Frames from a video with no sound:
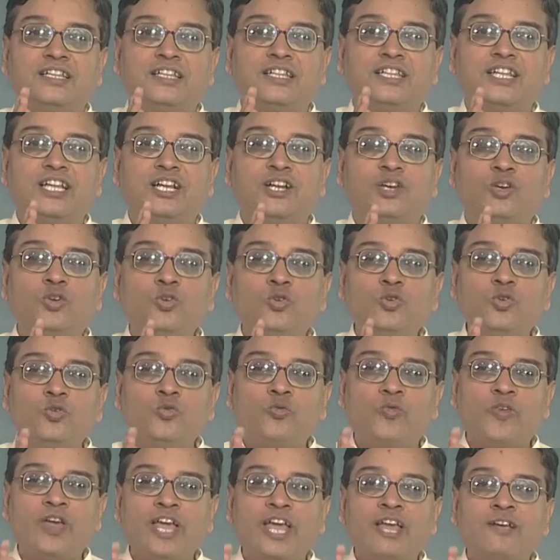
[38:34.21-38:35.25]
the two
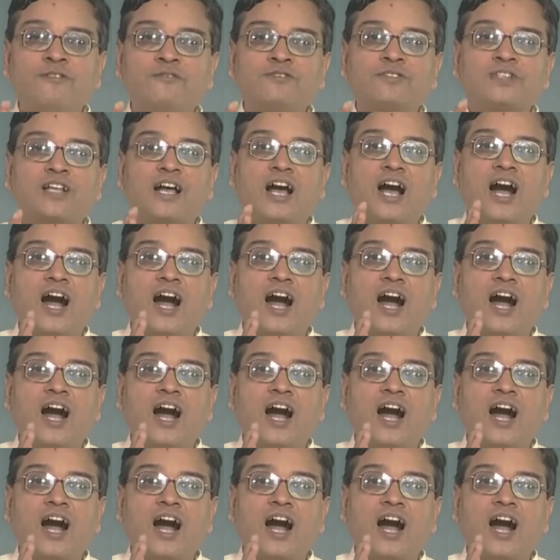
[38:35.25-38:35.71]
waves